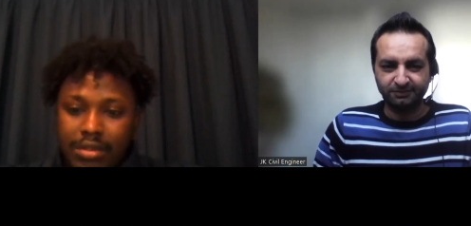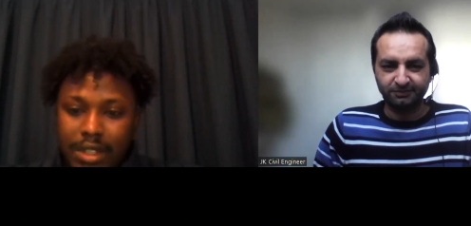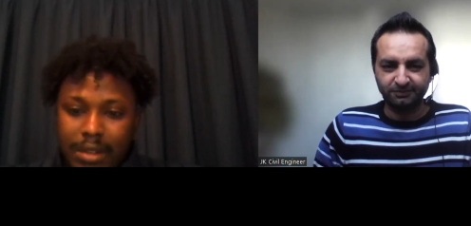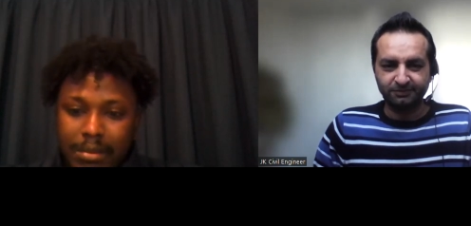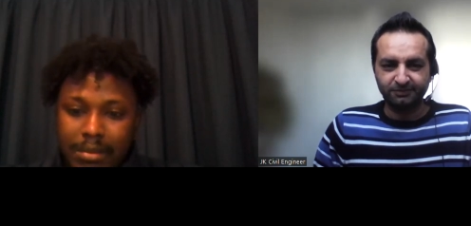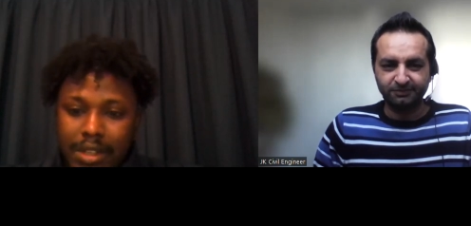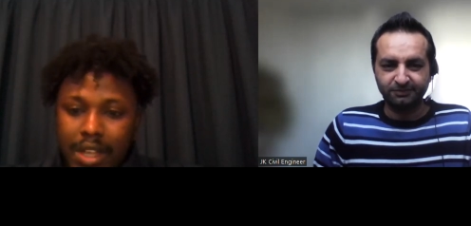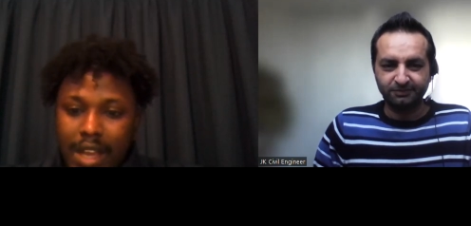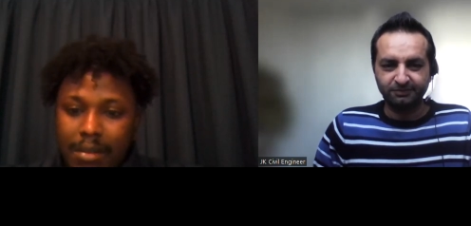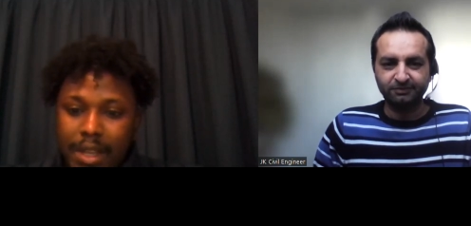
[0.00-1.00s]
Speaker 1: to them
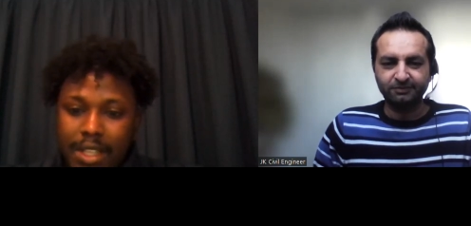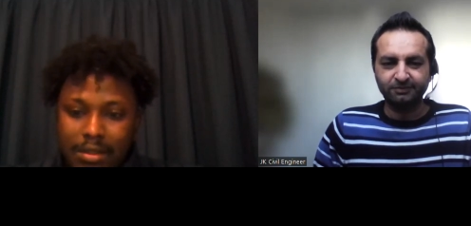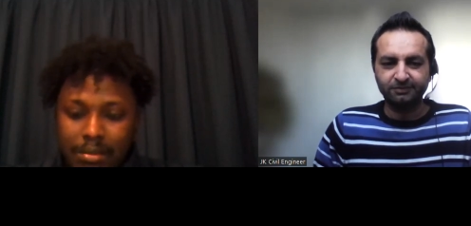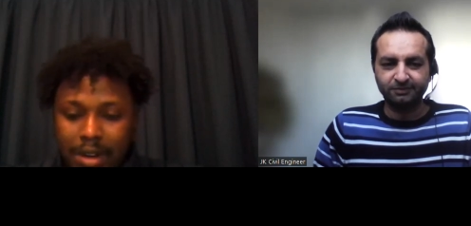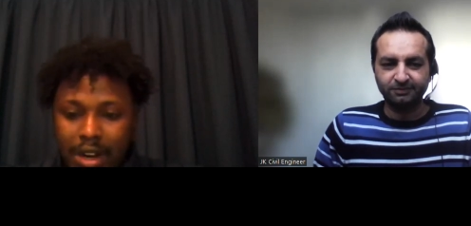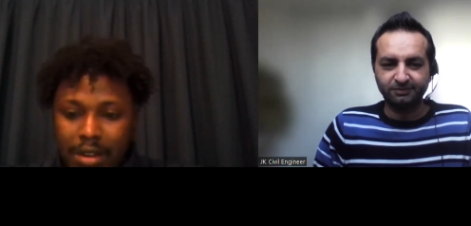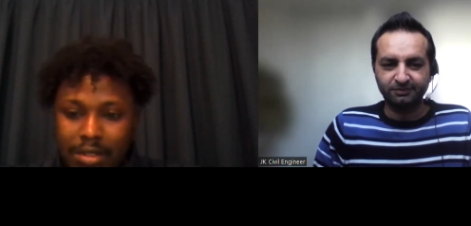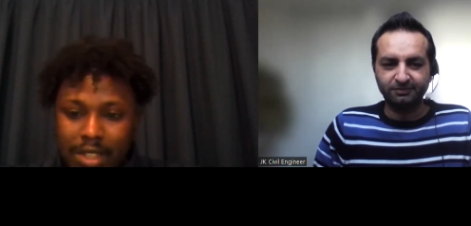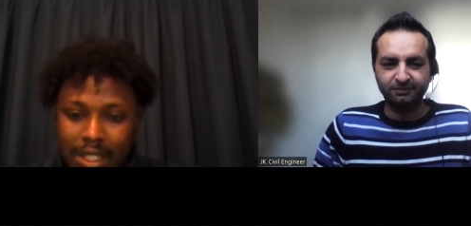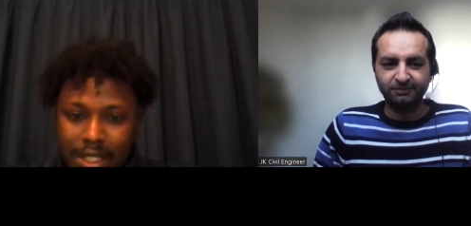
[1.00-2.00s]
and make them proud
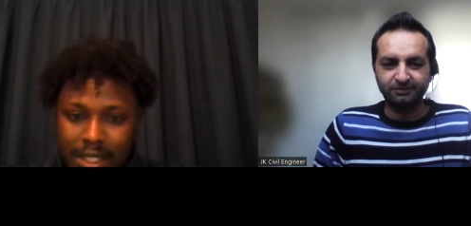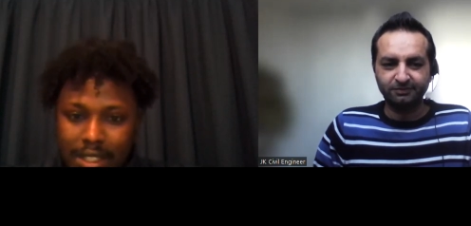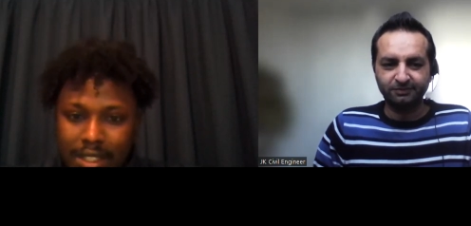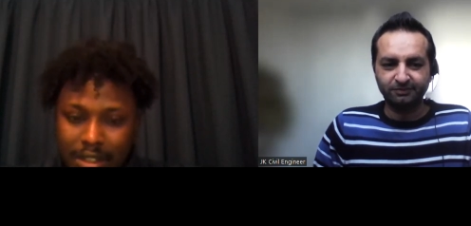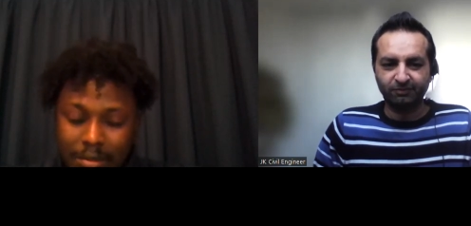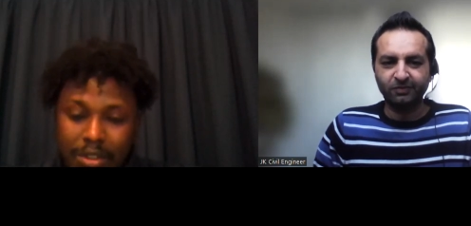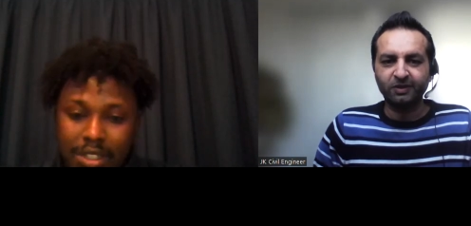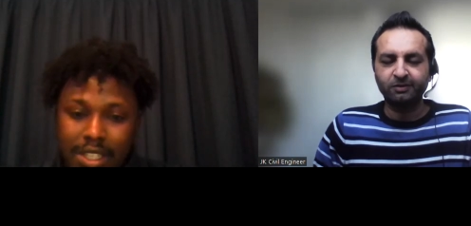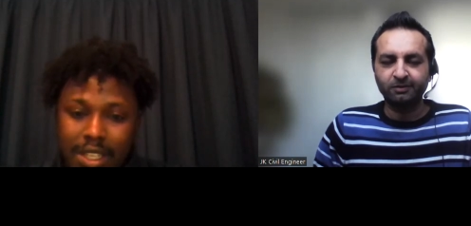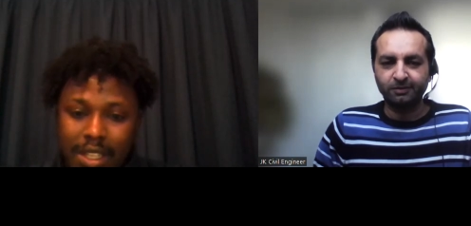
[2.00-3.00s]
that someone
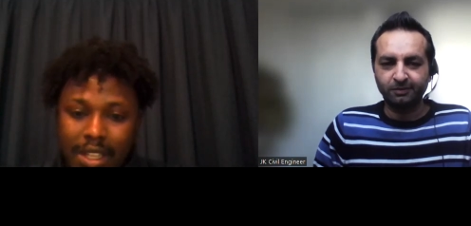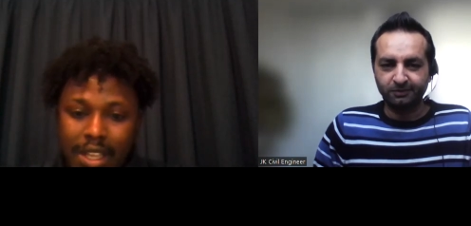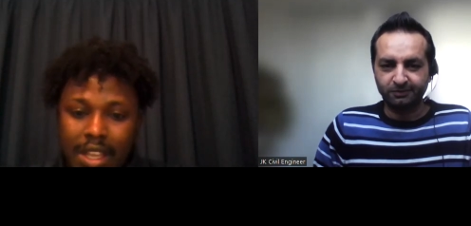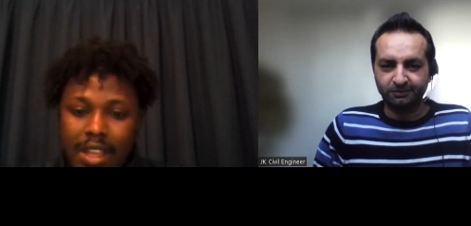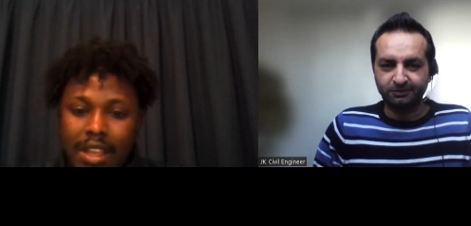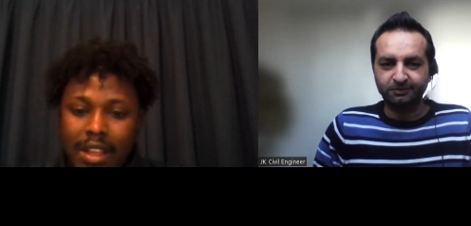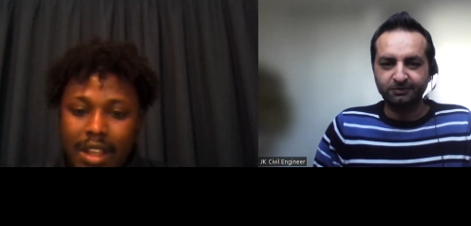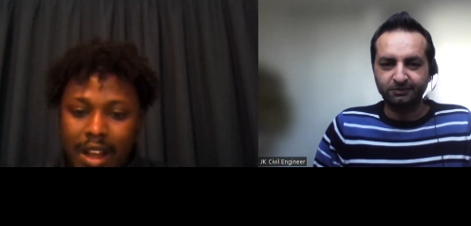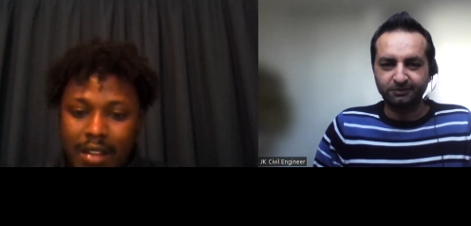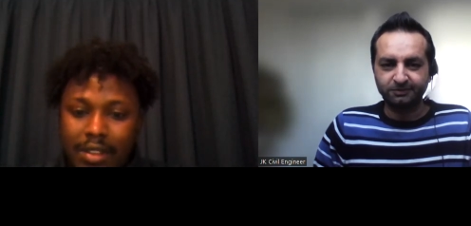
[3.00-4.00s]
they
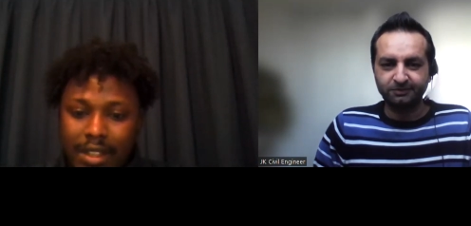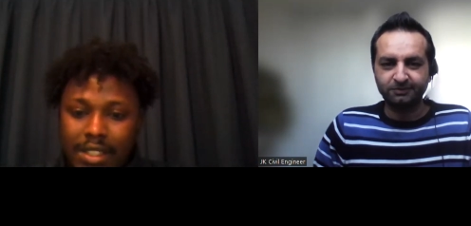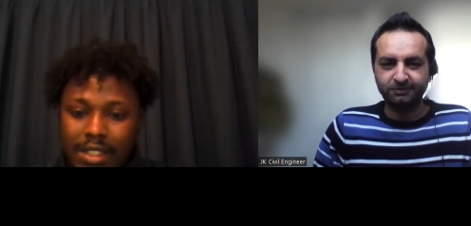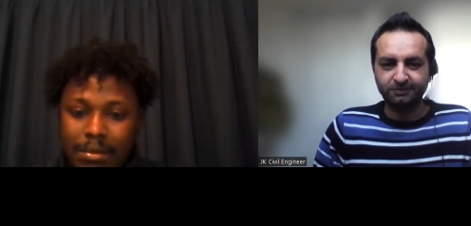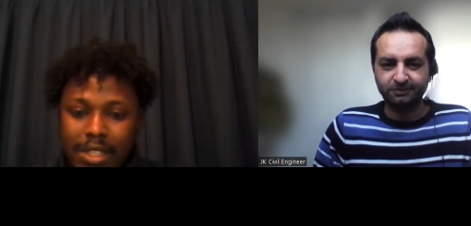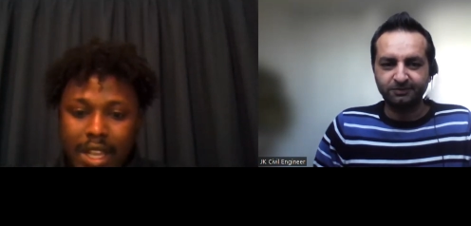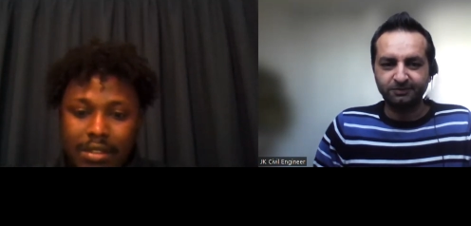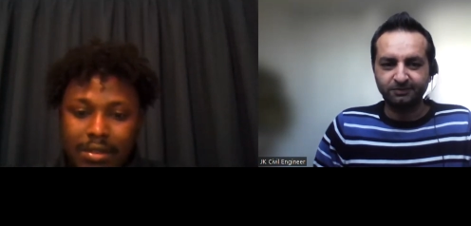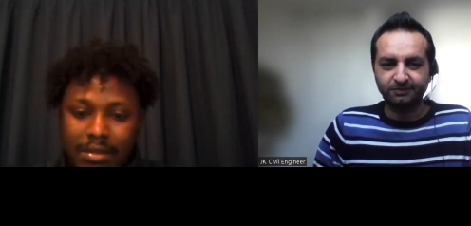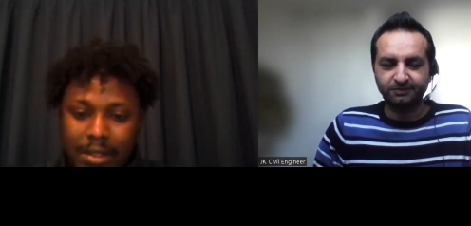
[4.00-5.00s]
have inside
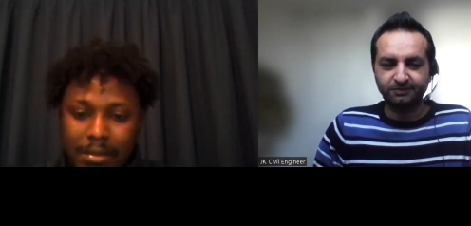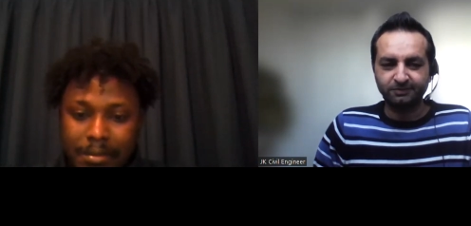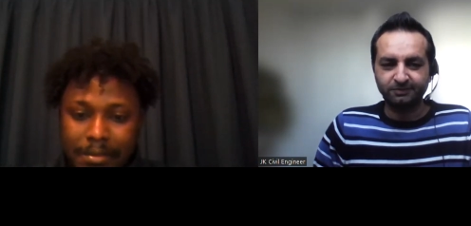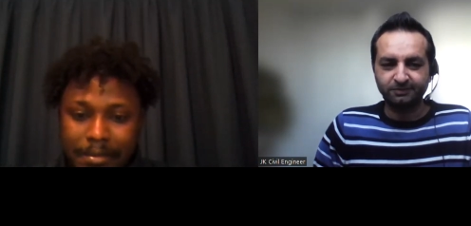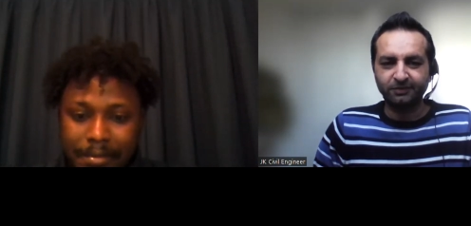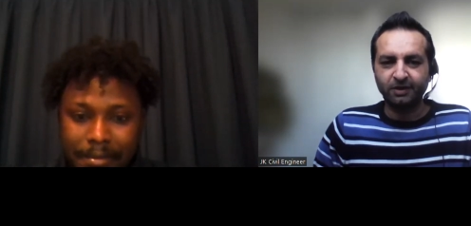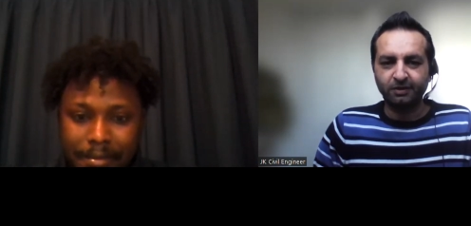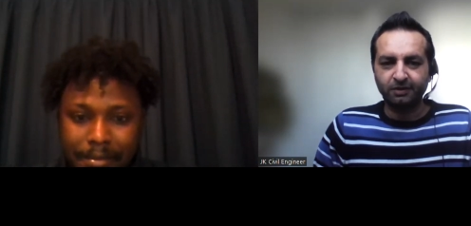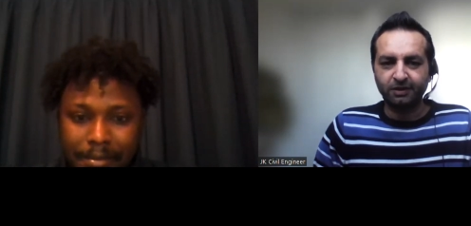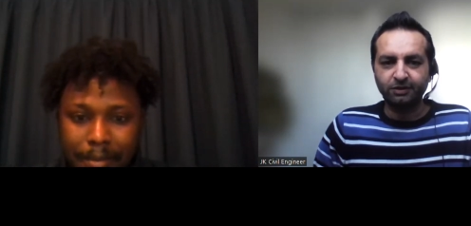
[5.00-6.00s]
of them.
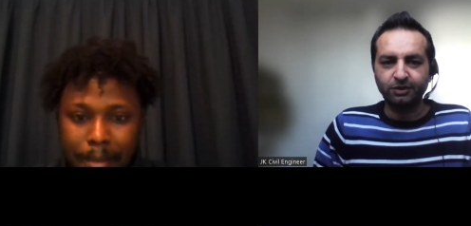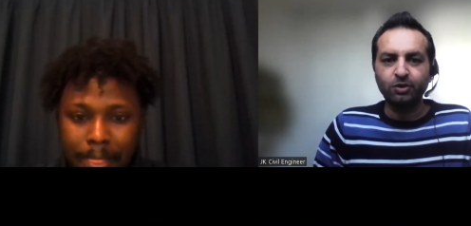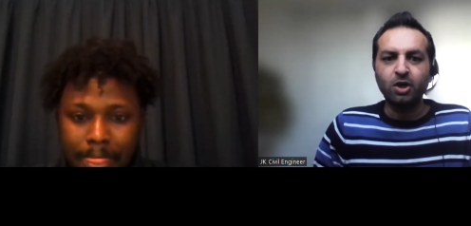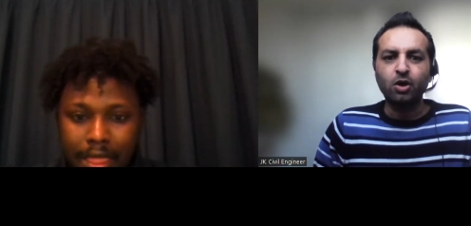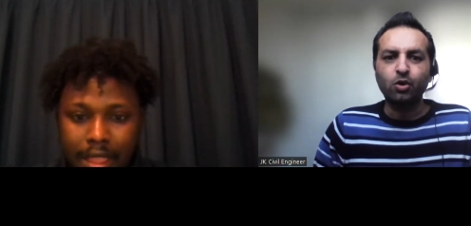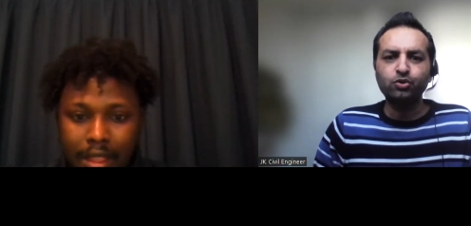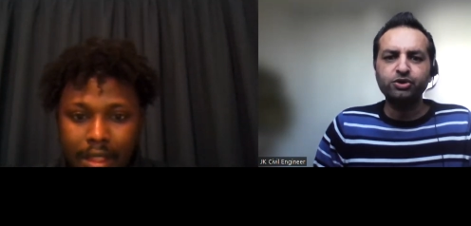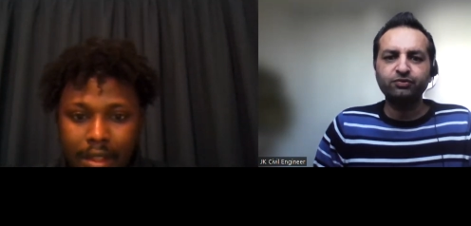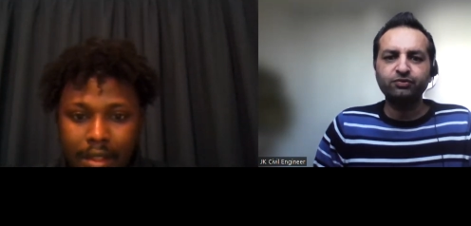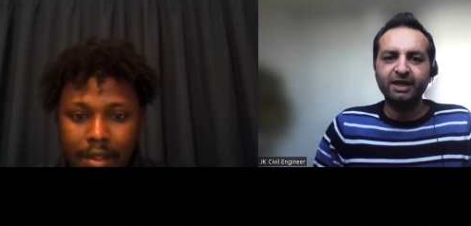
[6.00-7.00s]
Speaker 2: Thank you.
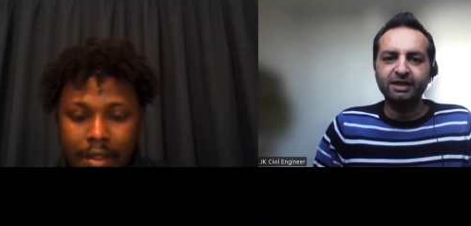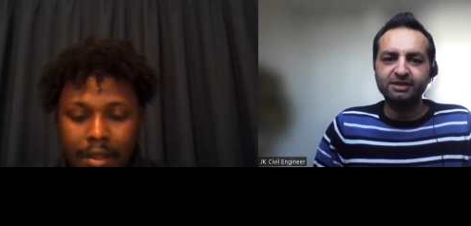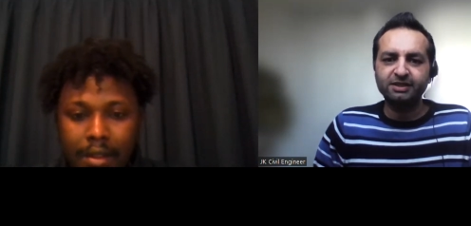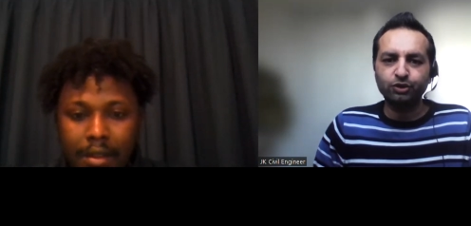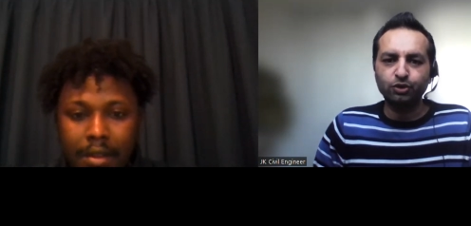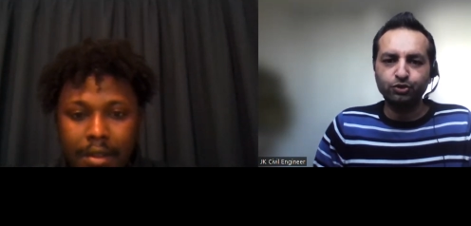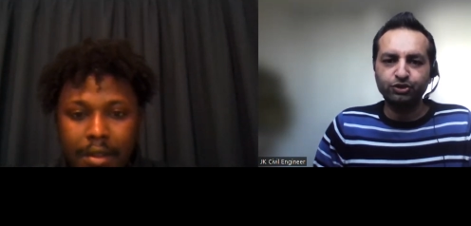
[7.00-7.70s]
Who's financing your